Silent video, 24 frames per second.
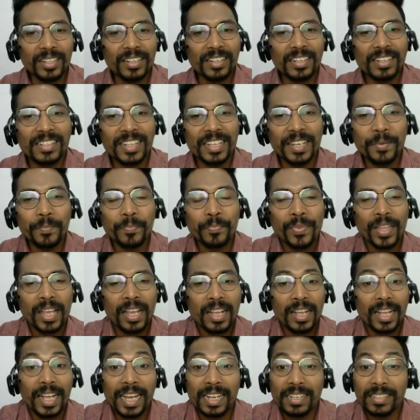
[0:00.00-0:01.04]
See,
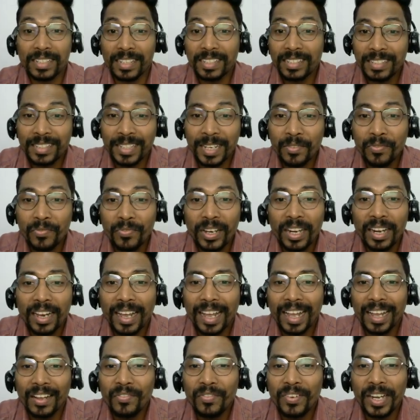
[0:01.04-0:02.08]
a system will
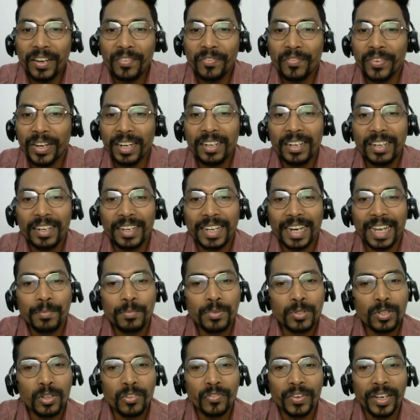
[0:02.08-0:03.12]
have different
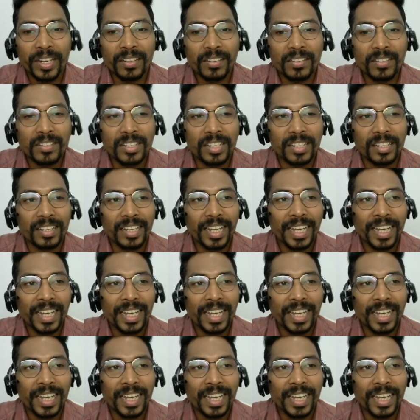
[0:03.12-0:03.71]
types of energy.